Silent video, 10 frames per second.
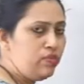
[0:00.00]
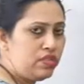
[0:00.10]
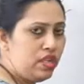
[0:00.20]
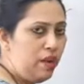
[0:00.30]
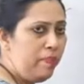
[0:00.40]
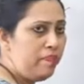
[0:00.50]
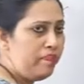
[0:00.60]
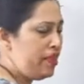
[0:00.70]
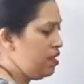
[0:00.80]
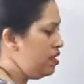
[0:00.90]
be used
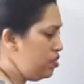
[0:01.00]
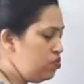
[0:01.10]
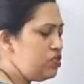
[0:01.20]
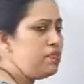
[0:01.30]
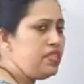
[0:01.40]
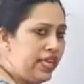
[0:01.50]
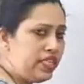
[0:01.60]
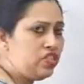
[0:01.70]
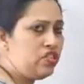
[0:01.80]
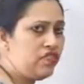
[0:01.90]
up. Used means
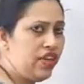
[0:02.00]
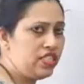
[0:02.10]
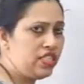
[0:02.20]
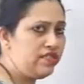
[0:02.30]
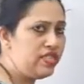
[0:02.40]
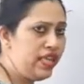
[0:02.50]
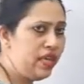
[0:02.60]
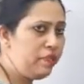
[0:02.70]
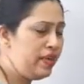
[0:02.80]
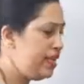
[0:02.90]
exchange of gases will
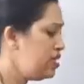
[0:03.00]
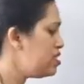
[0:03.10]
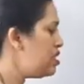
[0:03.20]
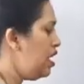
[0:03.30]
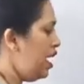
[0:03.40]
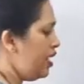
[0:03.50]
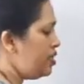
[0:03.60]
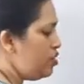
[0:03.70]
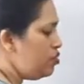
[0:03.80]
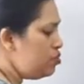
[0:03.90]
take place,
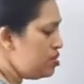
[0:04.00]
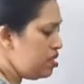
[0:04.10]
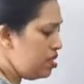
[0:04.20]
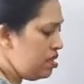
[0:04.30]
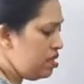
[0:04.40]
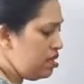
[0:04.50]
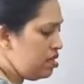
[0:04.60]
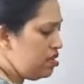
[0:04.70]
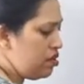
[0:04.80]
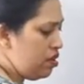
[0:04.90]
and the used
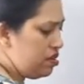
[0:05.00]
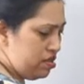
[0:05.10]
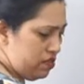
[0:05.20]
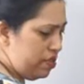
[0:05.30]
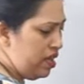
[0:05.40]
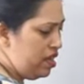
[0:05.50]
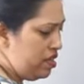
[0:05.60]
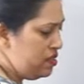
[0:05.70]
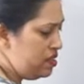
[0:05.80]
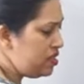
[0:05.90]

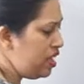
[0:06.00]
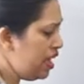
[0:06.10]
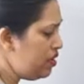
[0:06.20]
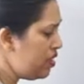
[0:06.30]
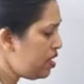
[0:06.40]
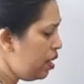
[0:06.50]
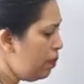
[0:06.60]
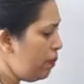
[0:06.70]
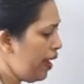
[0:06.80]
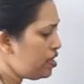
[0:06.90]
blood again will
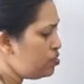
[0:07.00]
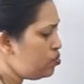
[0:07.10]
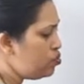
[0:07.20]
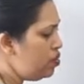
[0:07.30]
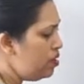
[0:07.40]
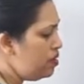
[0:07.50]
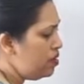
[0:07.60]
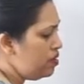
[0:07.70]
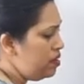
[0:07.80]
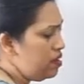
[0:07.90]
come back to
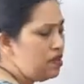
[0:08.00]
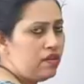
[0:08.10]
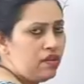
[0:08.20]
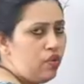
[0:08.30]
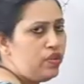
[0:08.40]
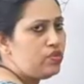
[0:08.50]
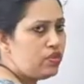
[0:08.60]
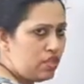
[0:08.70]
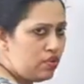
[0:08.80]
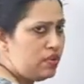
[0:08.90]
go
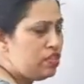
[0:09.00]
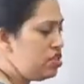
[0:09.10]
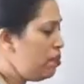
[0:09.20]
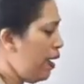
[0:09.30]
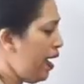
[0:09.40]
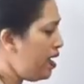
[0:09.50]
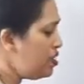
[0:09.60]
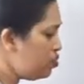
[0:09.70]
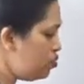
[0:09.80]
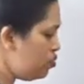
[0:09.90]
into circulation
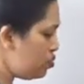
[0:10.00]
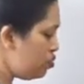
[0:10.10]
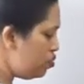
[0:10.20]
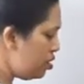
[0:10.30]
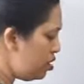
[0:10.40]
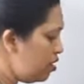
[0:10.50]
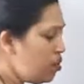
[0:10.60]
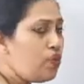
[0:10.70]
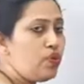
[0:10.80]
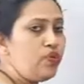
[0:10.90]
back through
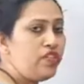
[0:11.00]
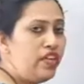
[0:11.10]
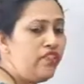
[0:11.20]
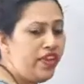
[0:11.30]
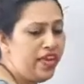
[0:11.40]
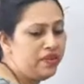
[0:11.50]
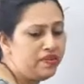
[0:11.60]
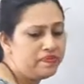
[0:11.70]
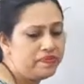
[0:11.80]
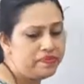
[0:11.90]
the coronary
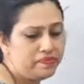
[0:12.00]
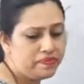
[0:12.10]
vein.